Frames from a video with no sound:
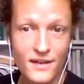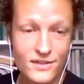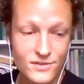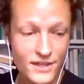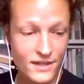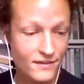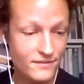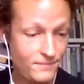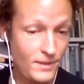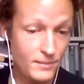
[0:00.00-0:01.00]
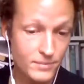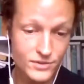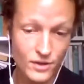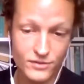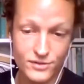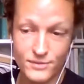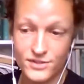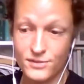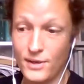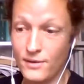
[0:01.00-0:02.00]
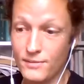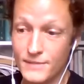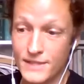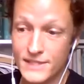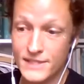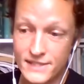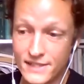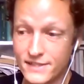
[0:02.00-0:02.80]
hear people talk so much about mysticism